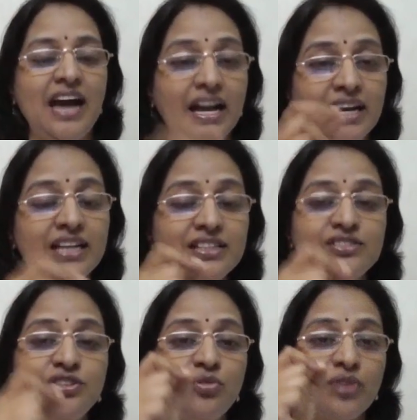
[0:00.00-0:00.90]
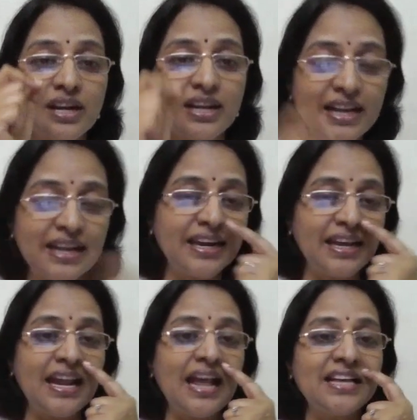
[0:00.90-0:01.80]
unless you
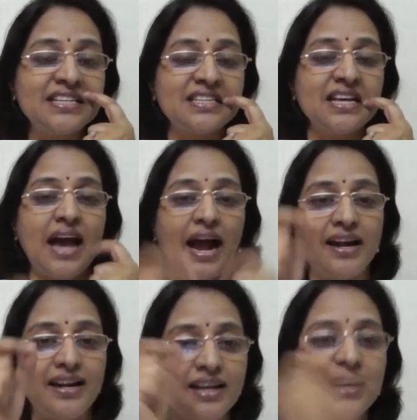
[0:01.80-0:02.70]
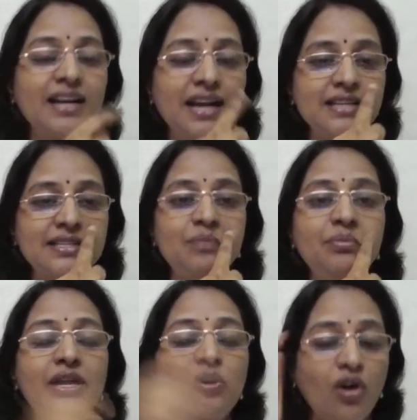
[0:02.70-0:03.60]
realize and recognize
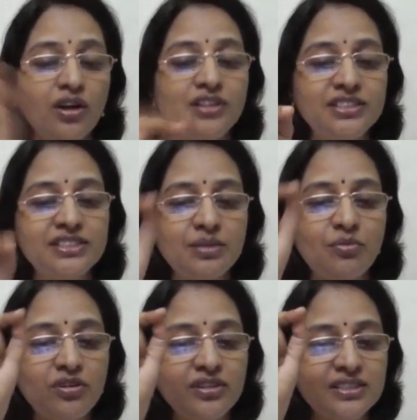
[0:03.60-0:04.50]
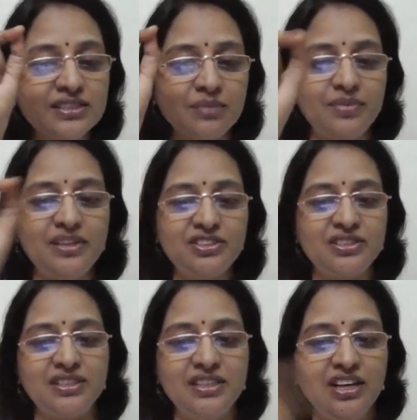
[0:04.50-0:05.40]
and be conscious about this
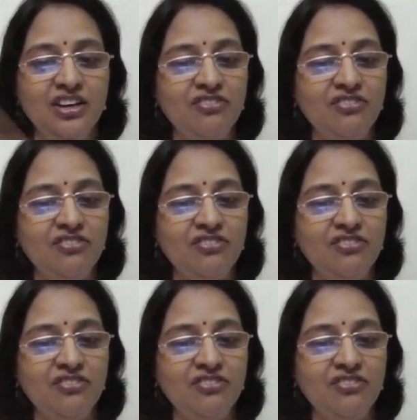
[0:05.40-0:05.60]
completion